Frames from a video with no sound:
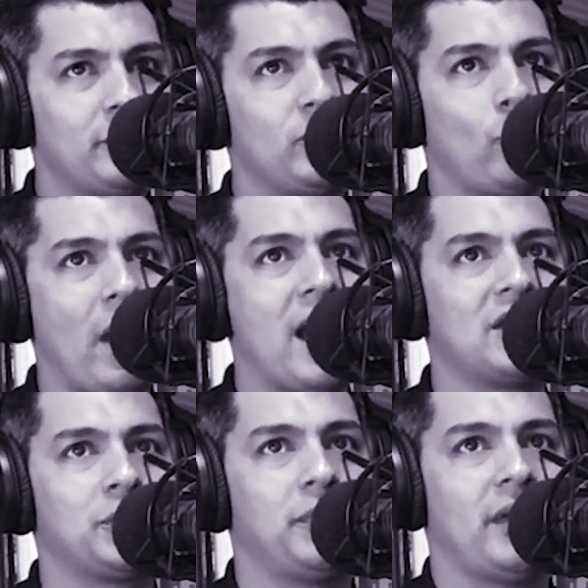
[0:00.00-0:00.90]

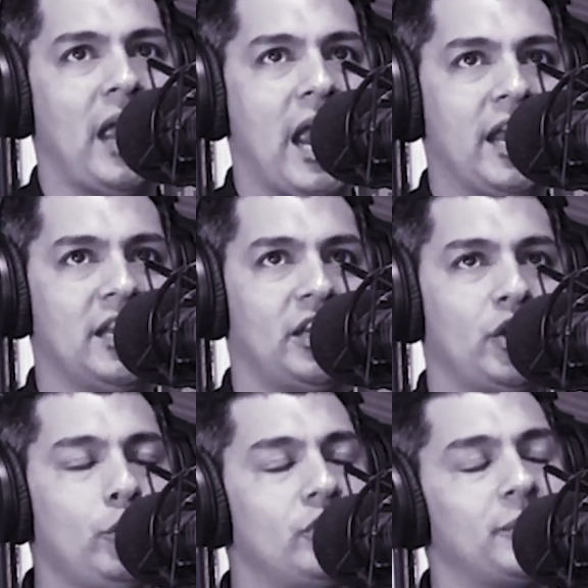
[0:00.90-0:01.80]
grasp and
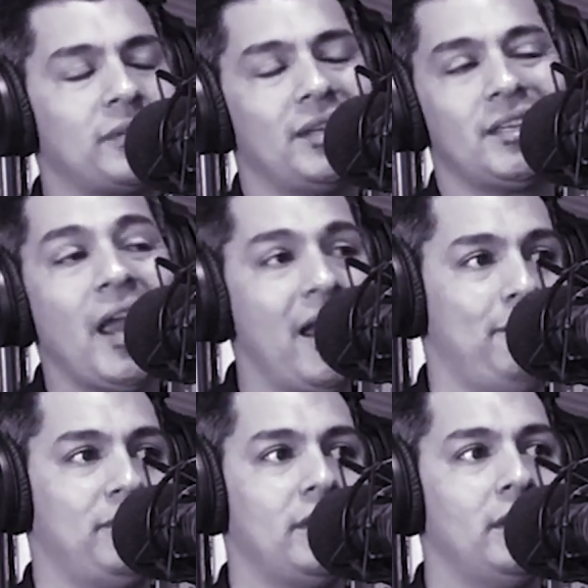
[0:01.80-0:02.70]
Q-Tip's
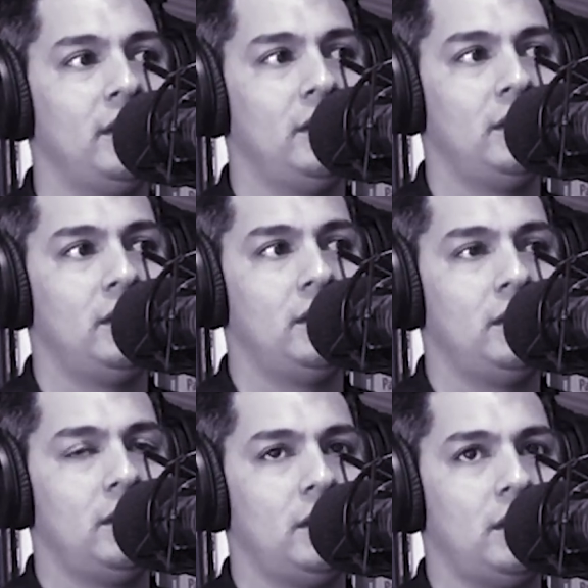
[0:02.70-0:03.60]
attempt
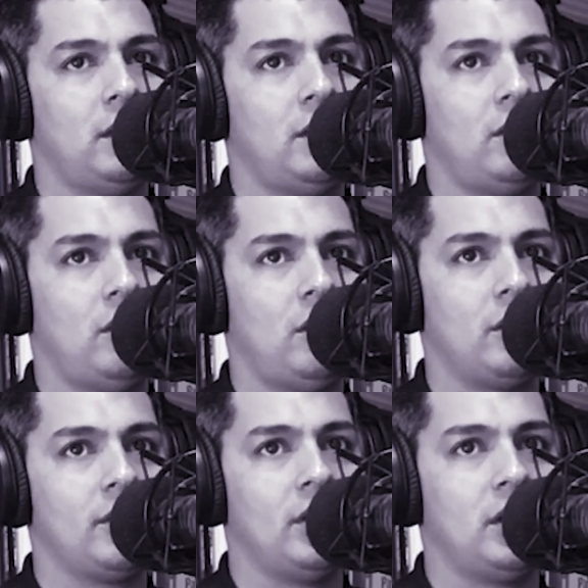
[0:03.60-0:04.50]

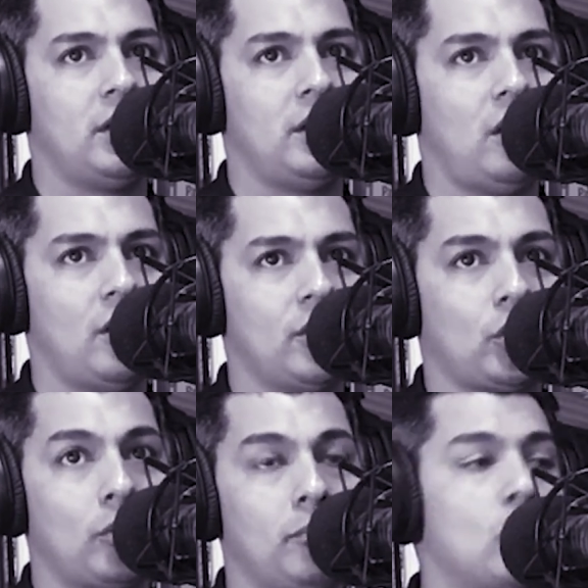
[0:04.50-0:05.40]
on a
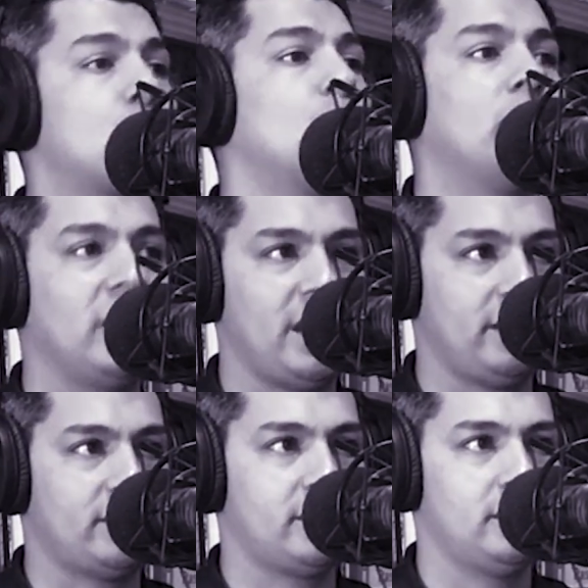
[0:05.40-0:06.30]
commercial
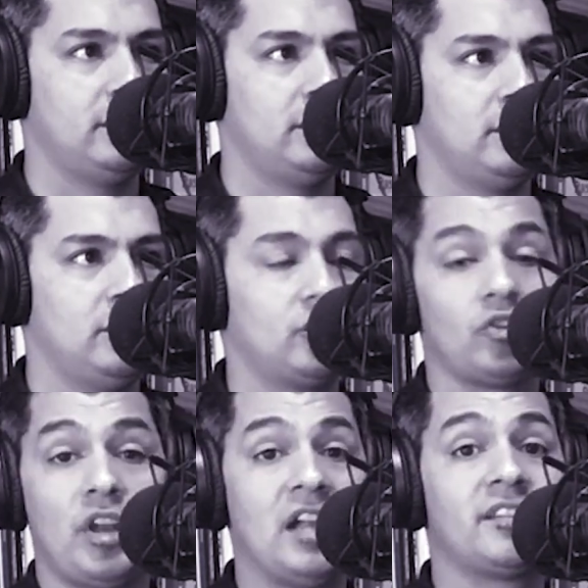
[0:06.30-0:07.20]
release.
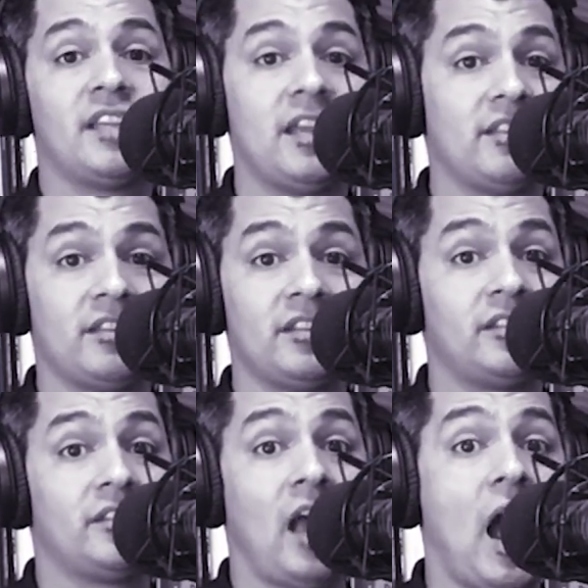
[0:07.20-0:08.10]
So not saying that
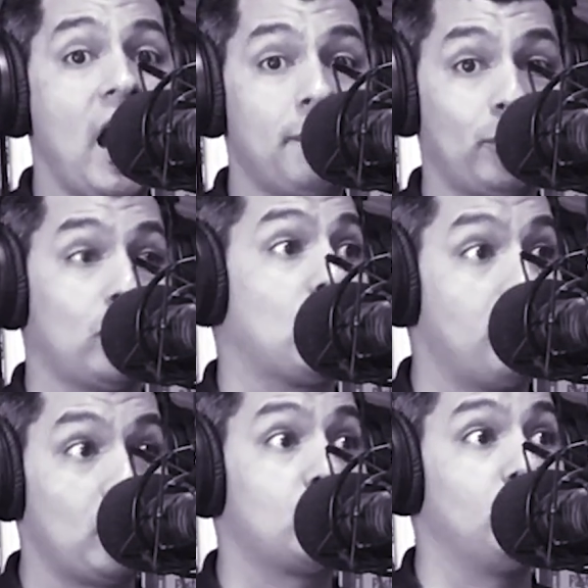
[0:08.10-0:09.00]
this is a hyper
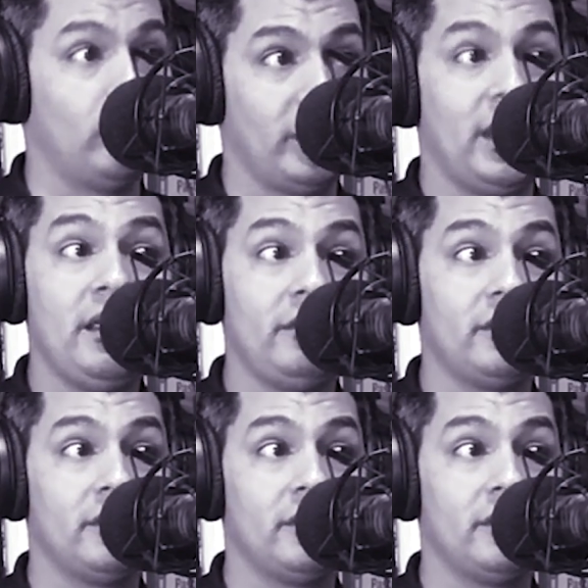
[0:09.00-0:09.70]
commercial release.